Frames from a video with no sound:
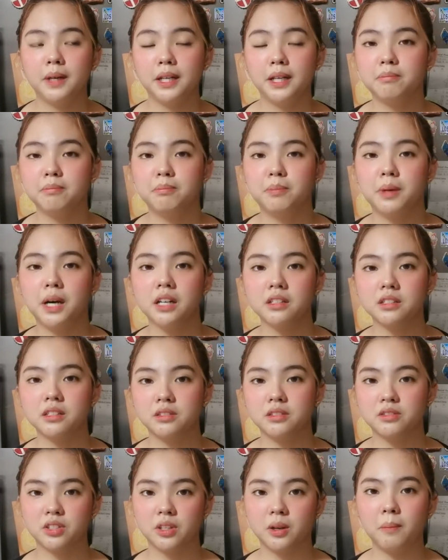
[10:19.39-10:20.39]

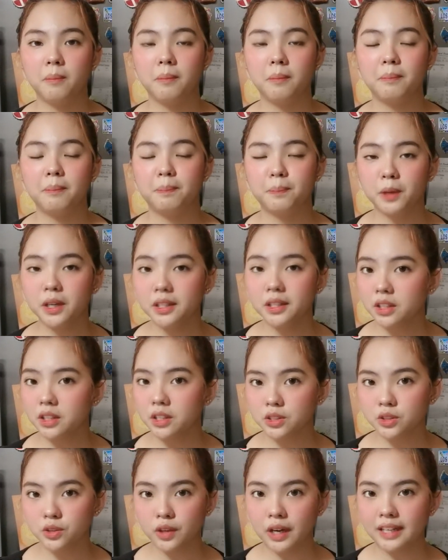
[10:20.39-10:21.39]
unbox some
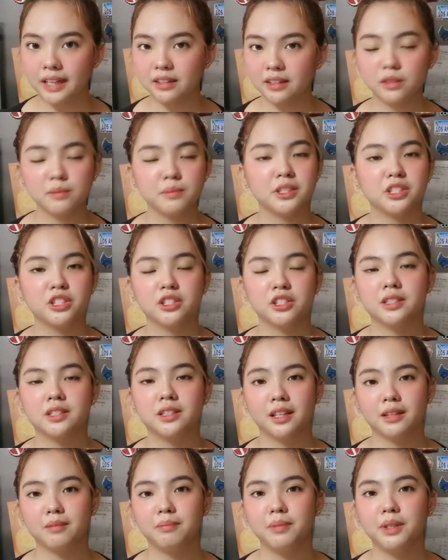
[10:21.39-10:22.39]
products or items, just
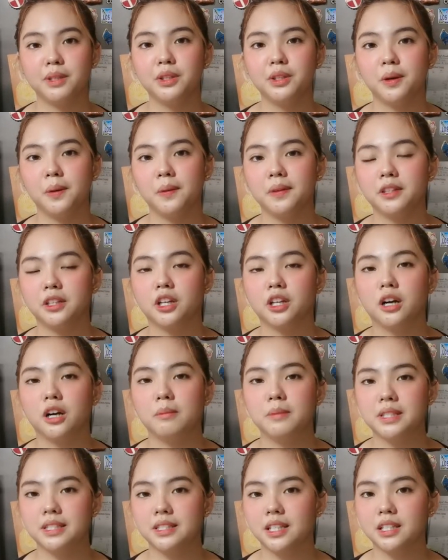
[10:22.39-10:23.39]
let me know in the
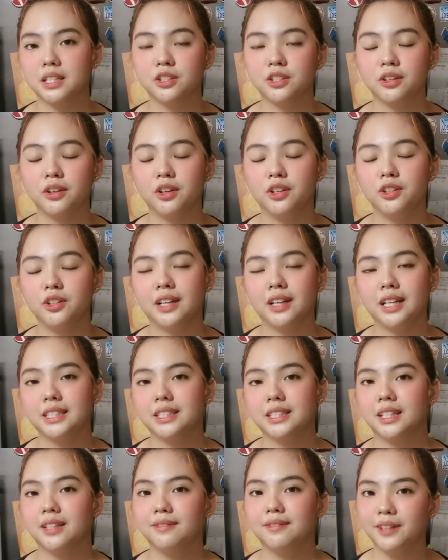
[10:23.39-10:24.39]
comment section, or you guys
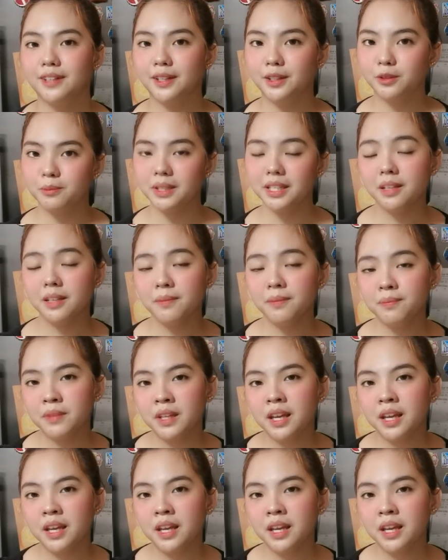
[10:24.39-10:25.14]
can follow me